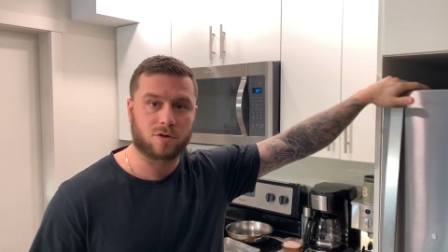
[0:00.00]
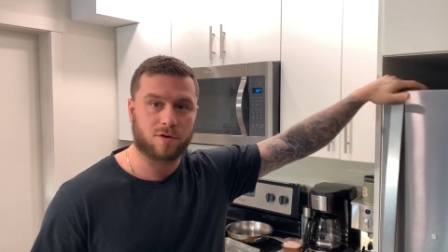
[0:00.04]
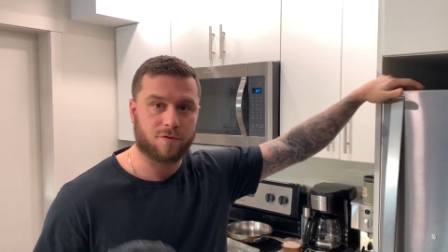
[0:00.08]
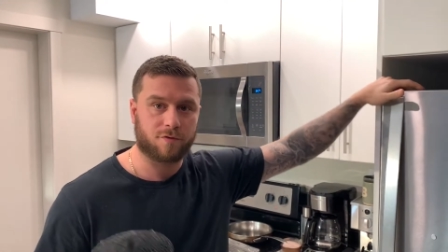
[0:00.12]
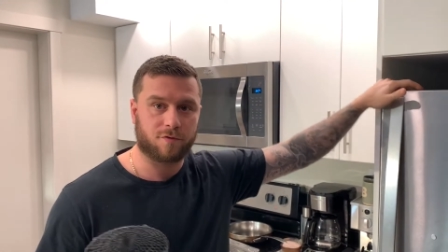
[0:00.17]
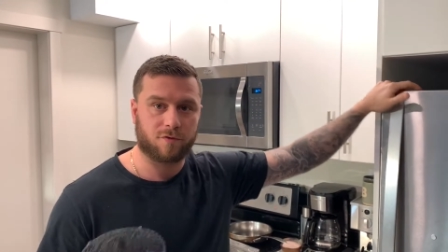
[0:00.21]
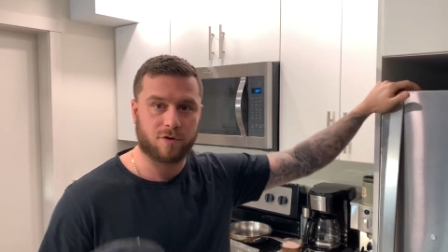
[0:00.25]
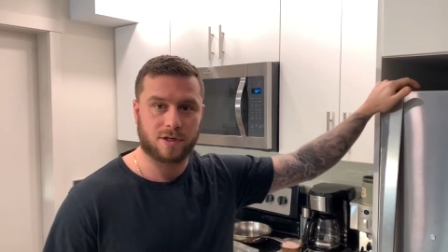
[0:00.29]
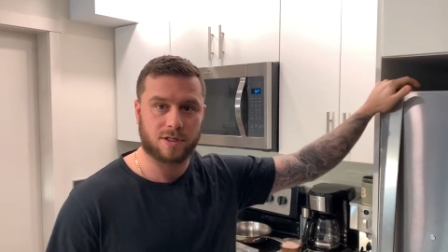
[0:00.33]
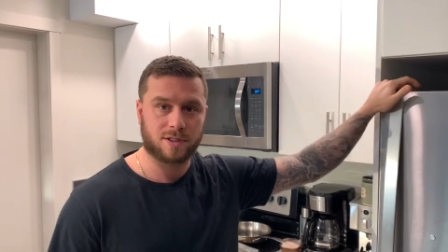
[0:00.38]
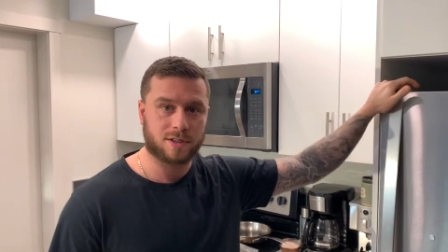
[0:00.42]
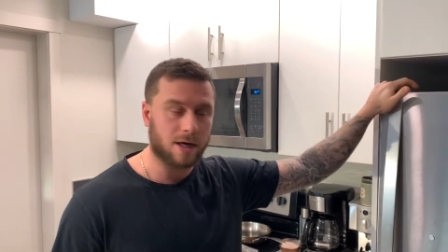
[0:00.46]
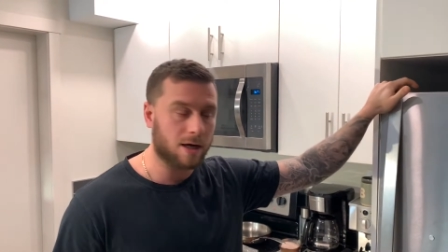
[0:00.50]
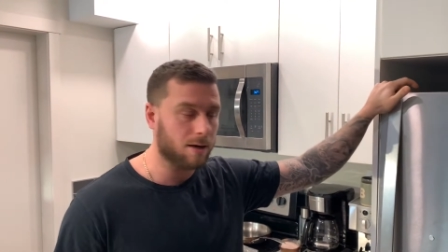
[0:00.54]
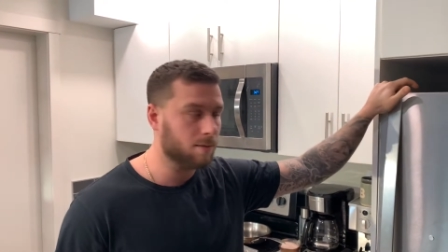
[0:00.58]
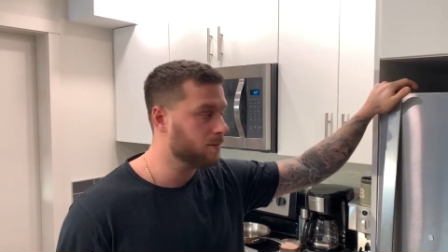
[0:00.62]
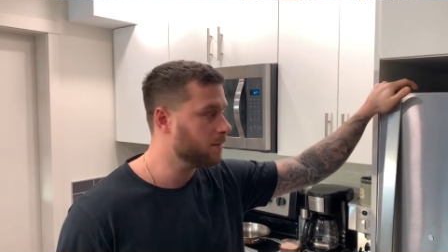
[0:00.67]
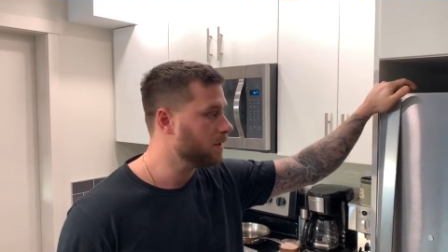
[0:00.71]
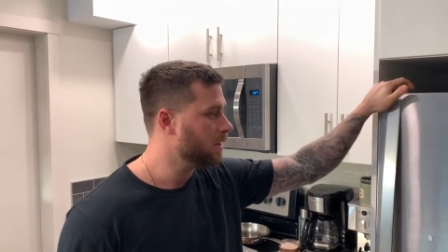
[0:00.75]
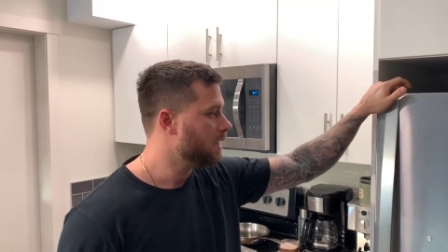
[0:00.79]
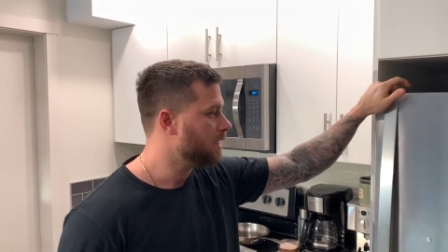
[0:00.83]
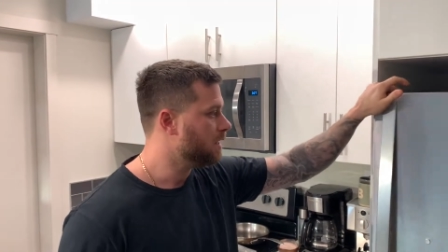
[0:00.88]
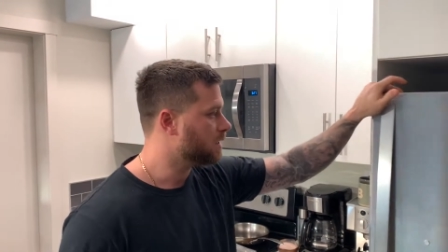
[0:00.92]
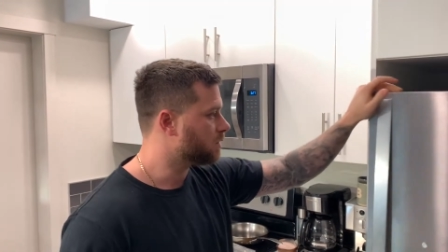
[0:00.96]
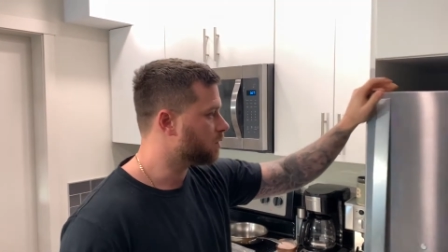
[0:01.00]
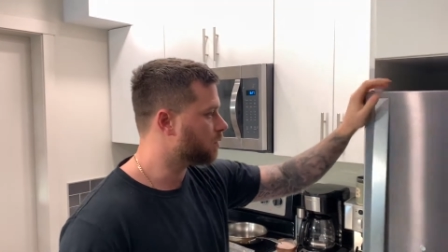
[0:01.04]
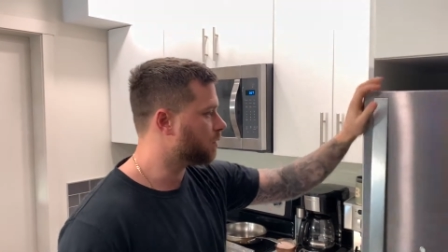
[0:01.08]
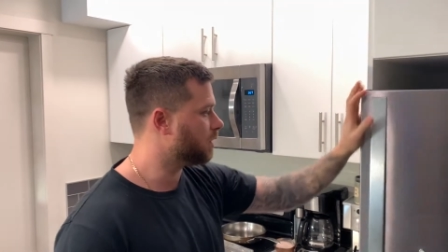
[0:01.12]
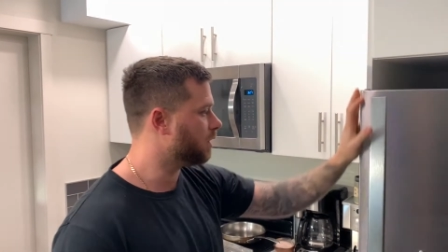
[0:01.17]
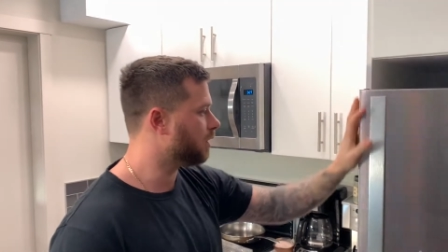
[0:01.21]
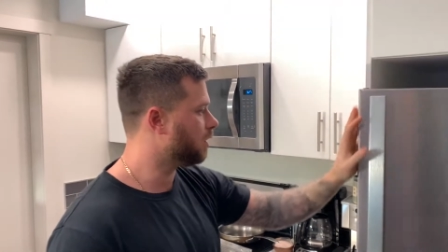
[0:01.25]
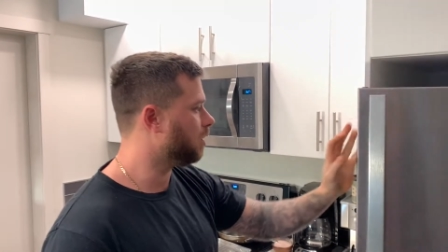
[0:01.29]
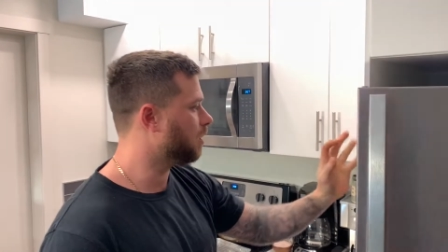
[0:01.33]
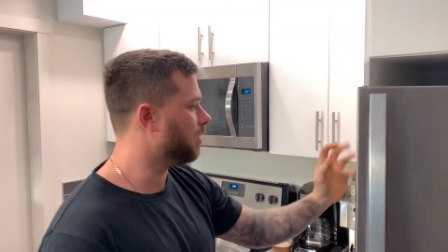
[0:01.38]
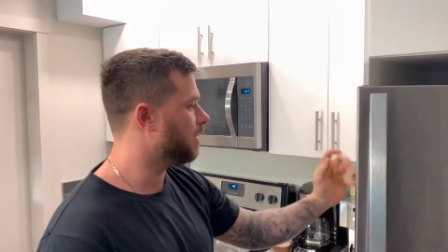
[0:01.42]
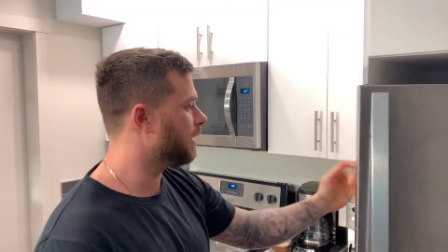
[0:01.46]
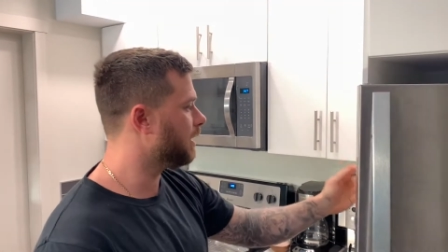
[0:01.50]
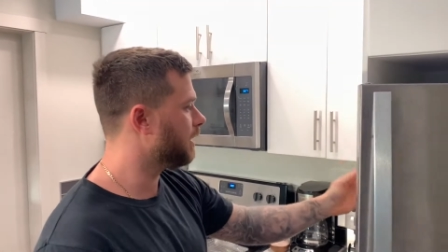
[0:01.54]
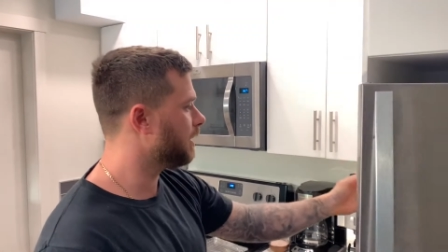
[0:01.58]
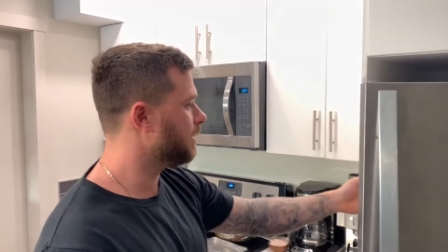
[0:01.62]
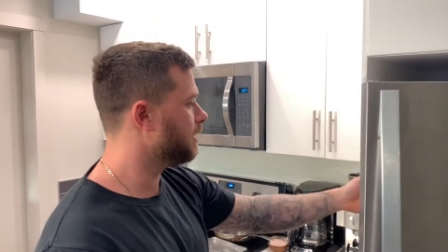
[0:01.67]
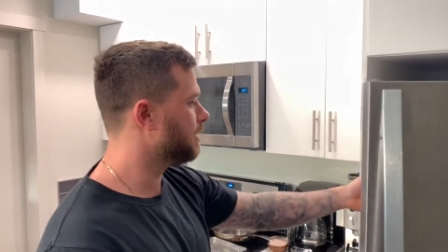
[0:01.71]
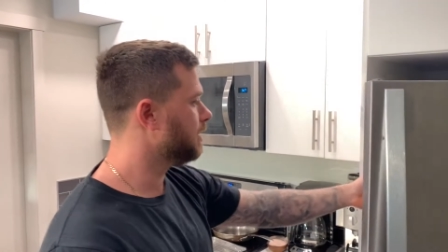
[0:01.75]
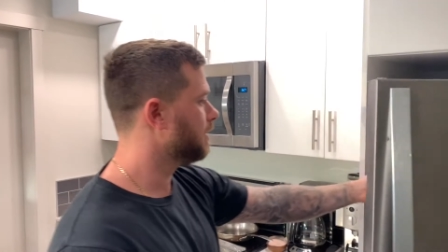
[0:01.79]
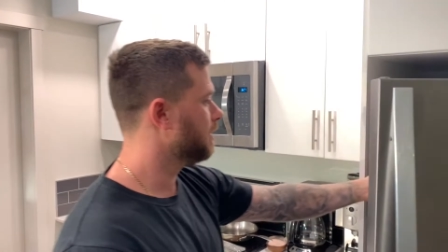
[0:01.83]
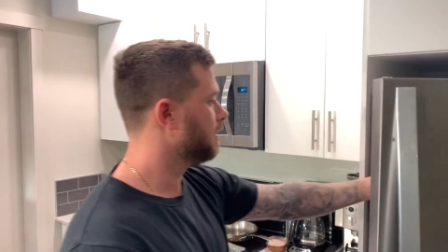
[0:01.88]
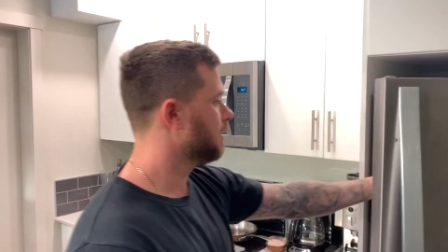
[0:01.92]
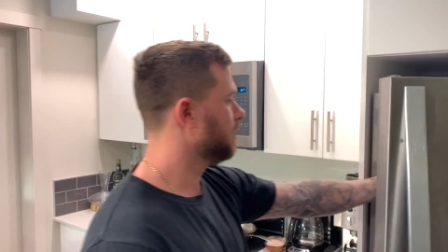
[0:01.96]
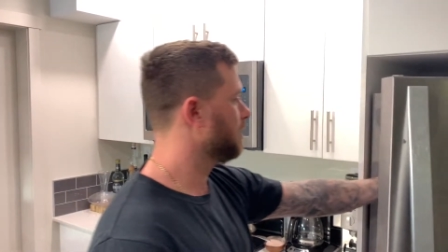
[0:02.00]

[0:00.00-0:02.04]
to freeze up. We're gonna go ahead,